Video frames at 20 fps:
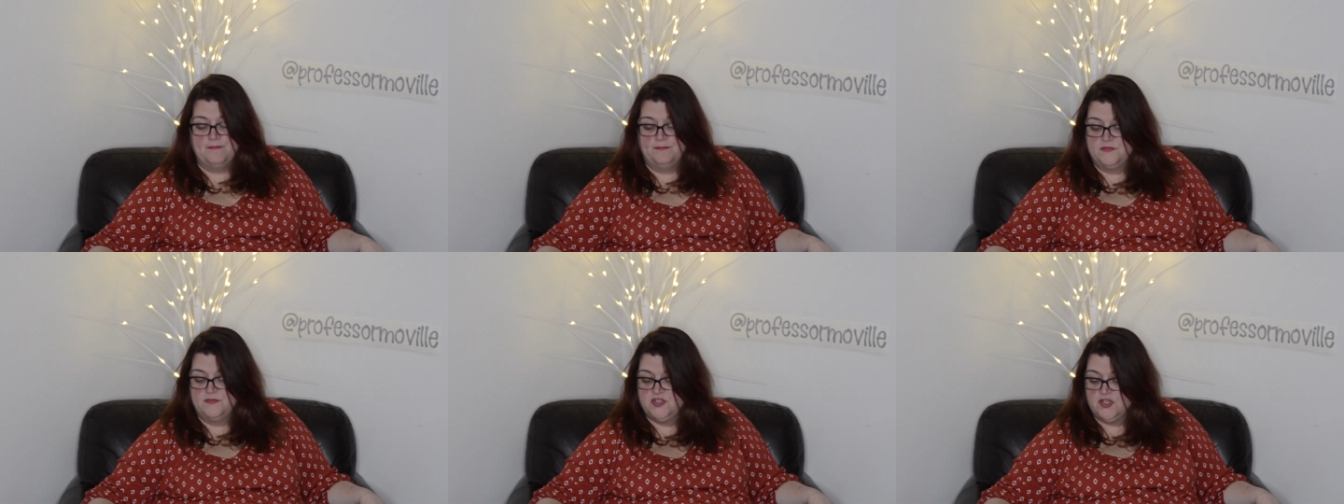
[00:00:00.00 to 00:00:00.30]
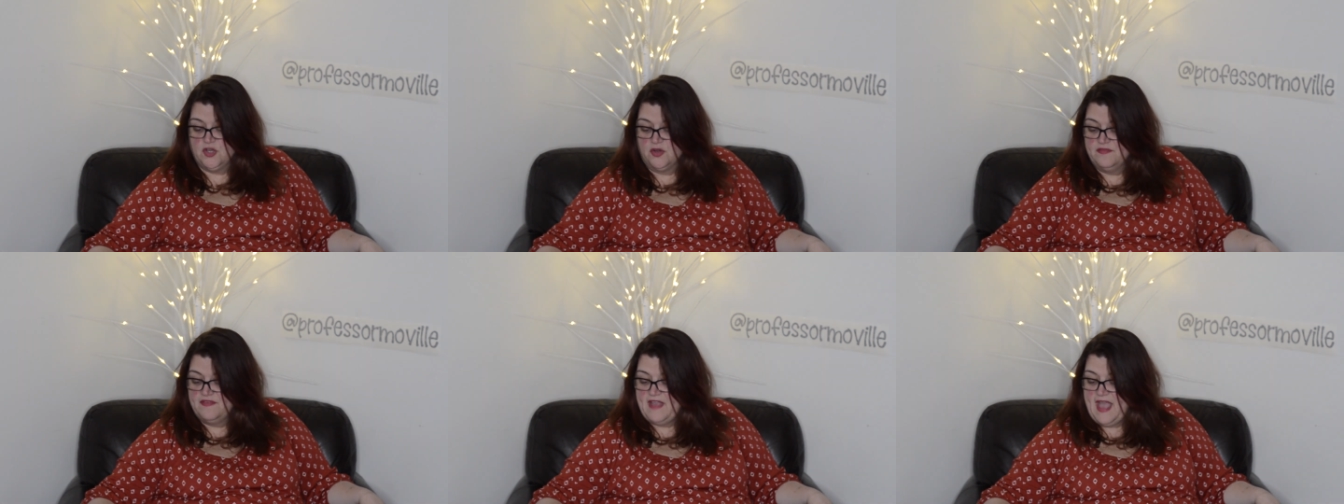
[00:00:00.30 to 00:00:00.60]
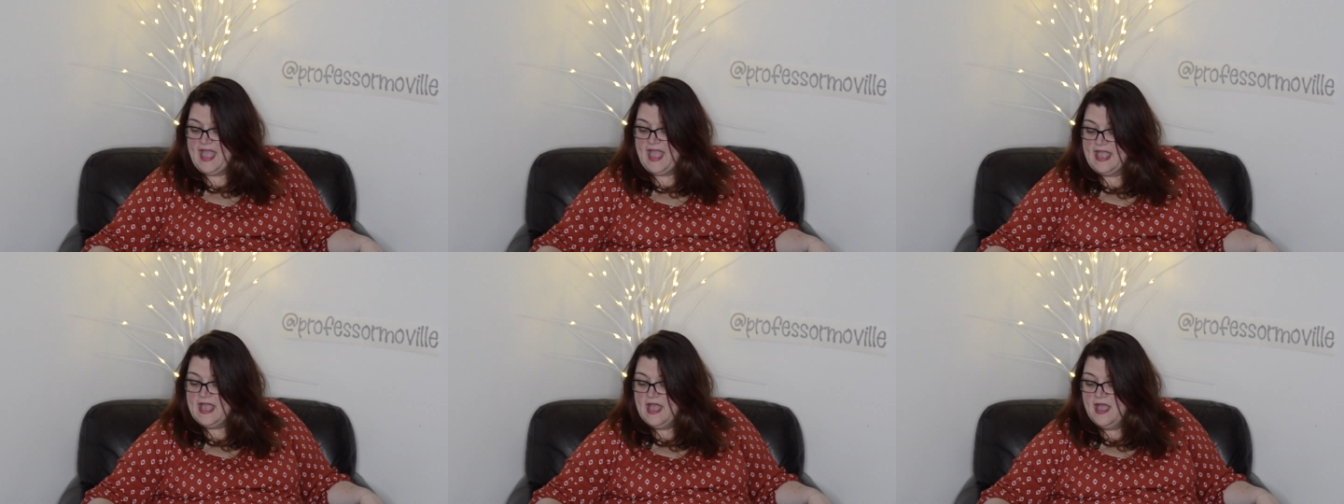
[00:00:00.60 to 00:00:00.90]

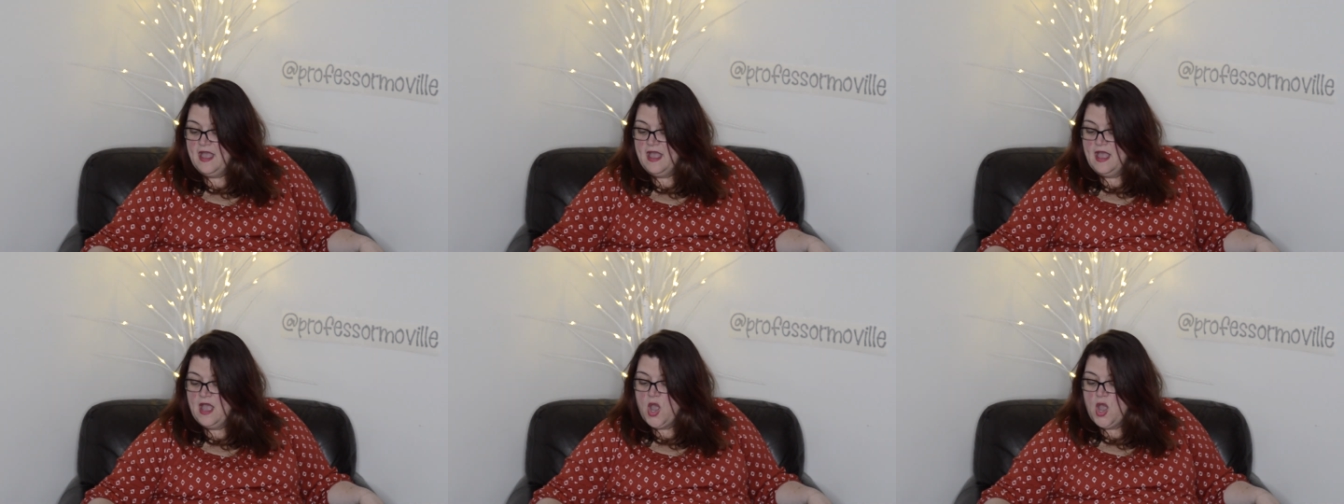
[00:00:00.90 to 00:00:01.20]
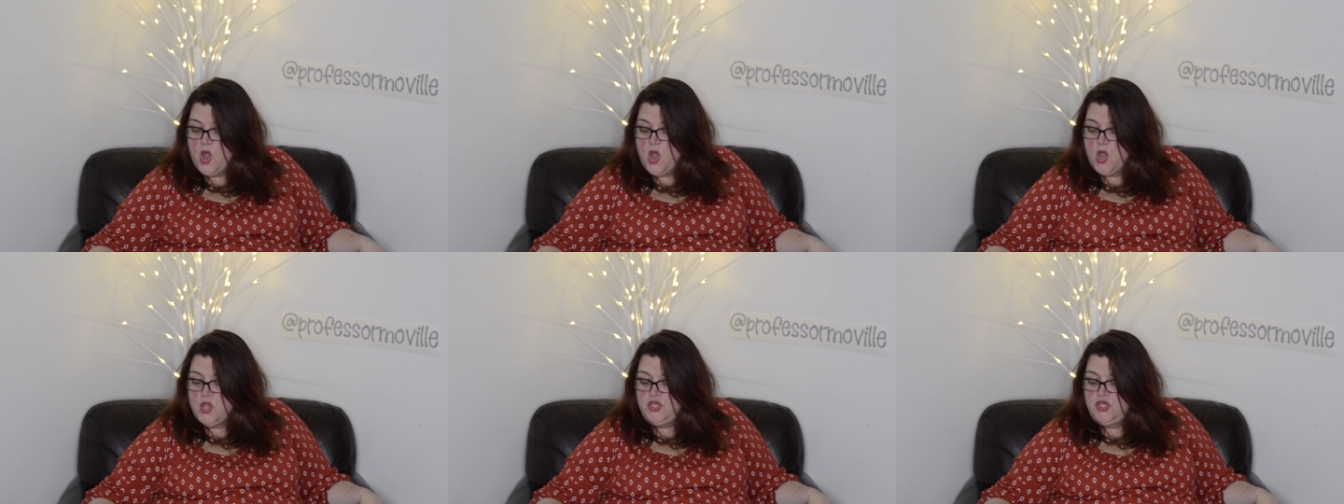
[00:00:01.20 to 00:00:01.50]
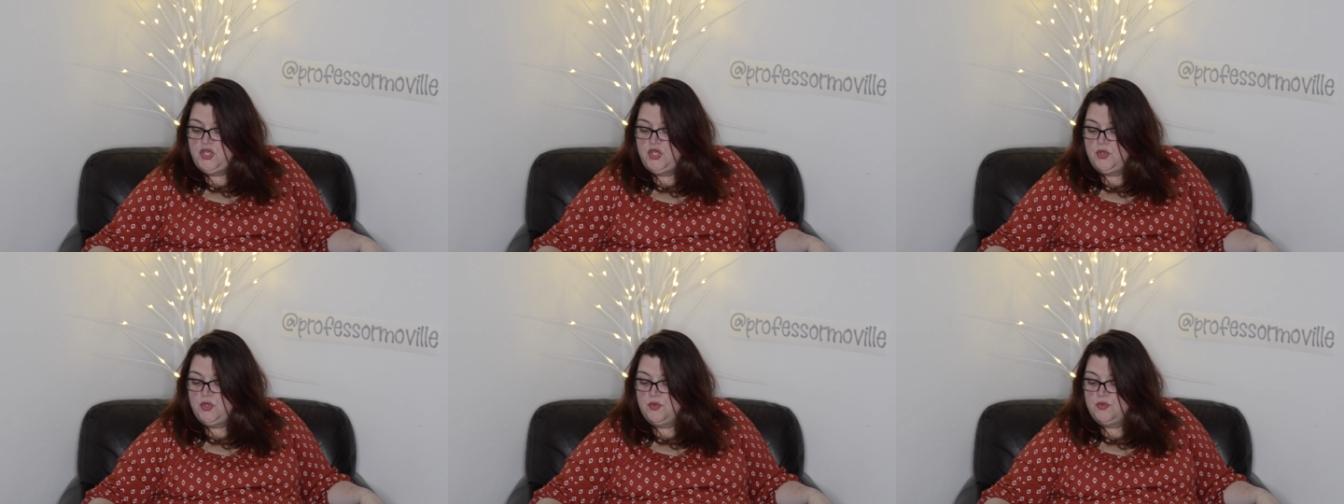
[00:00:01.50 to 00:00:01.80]
survey,
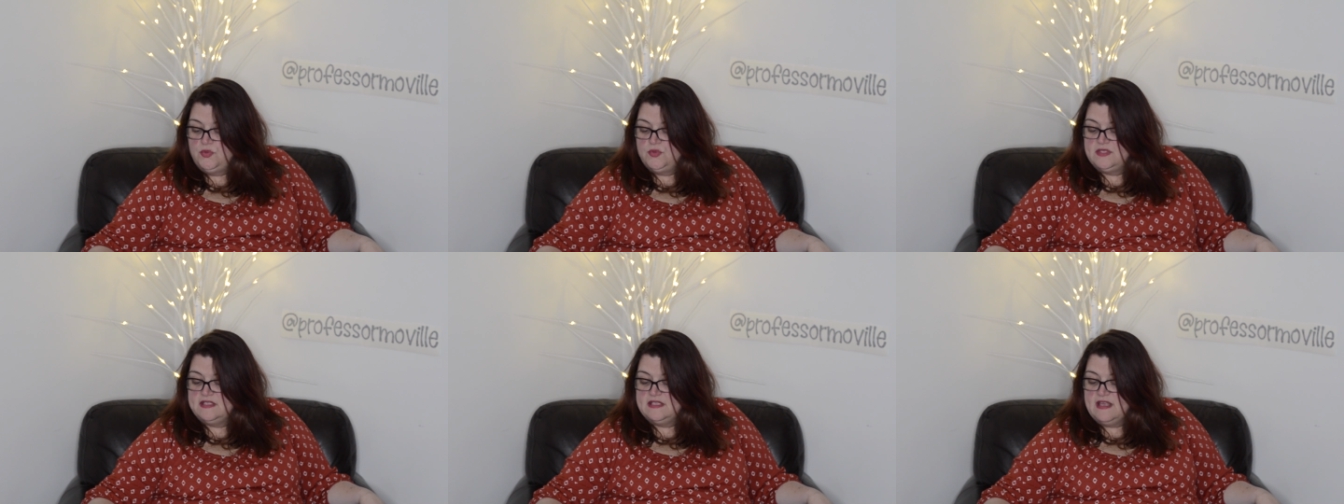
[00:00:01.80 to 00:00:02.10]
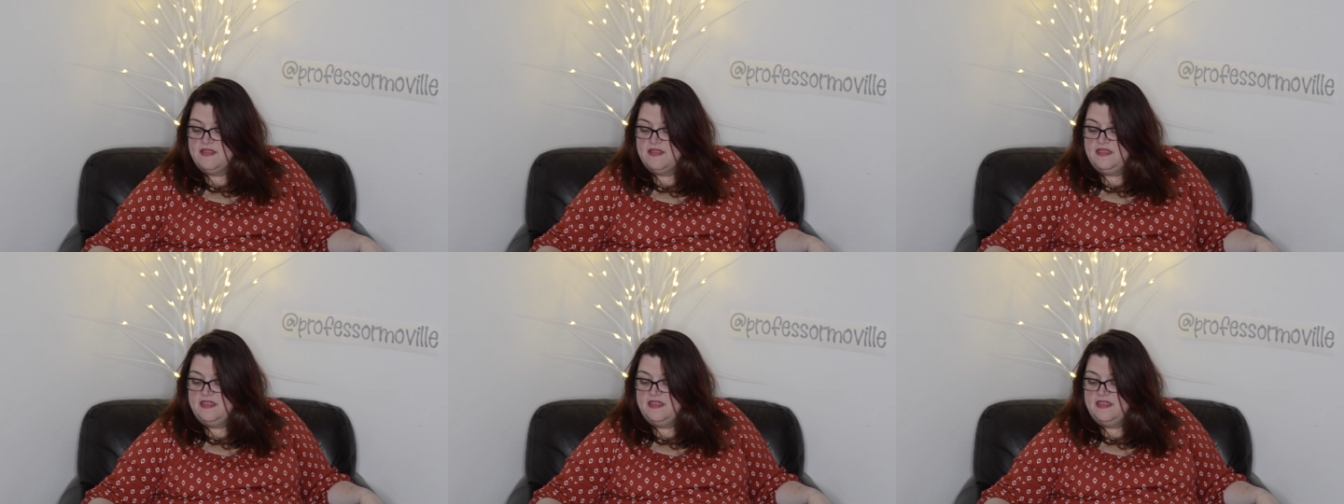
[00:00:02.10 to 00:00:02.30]
use